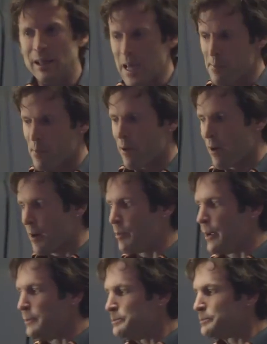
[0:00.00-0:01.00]
MRR,
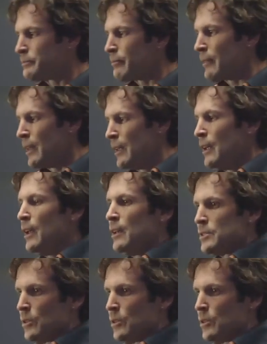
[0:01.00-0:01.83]
but so